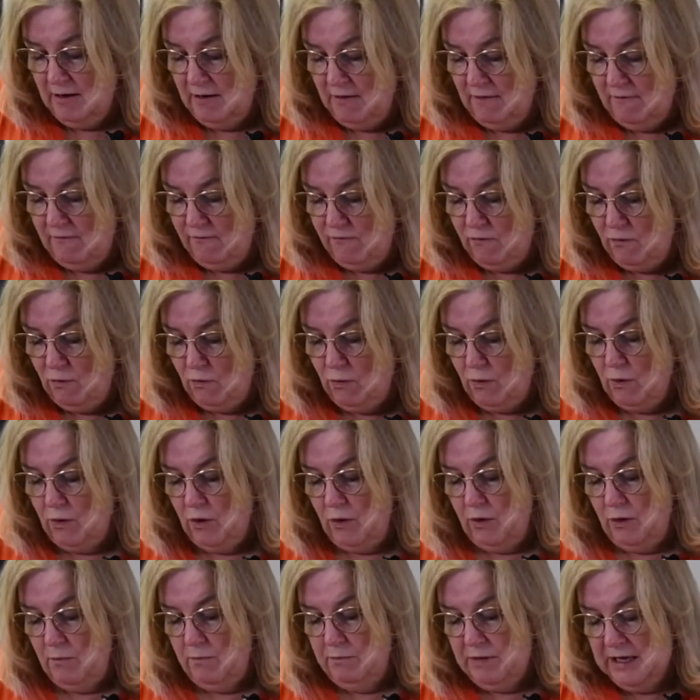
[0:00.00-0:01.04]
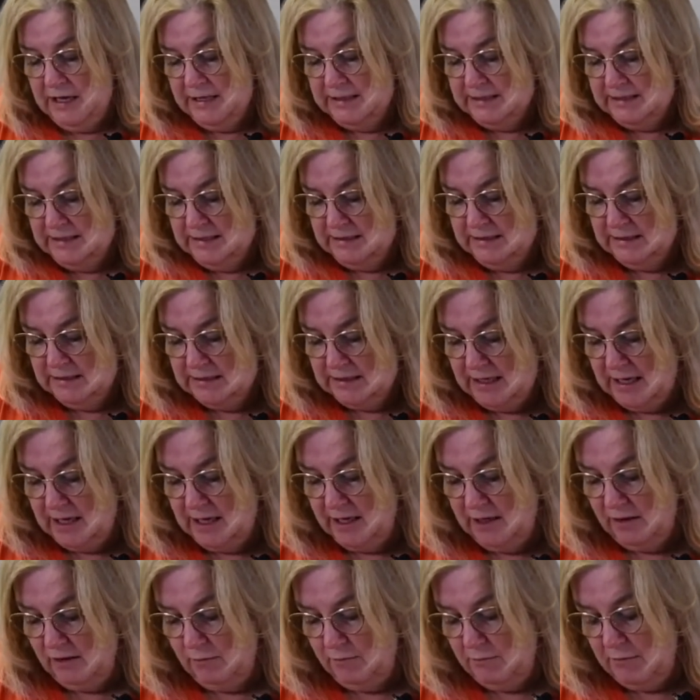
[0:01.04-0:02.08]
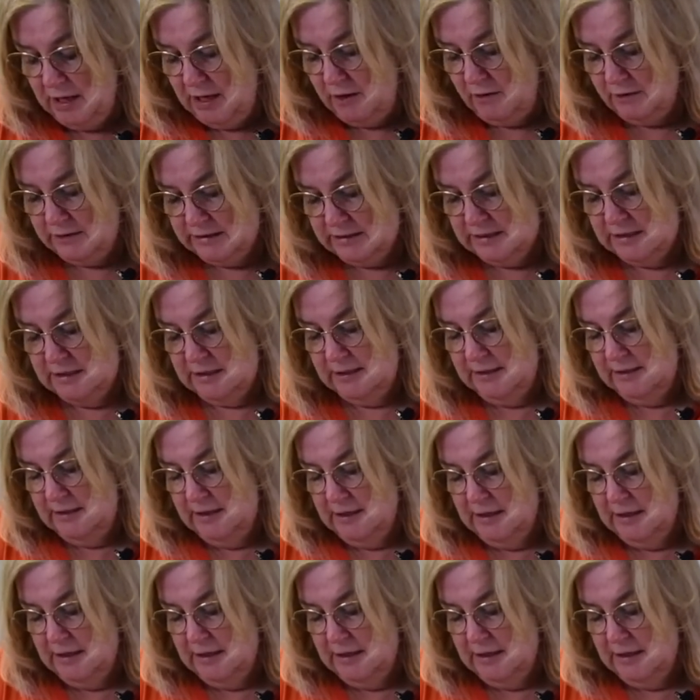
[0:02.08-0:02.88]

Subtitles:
for pizzas, and it'll melt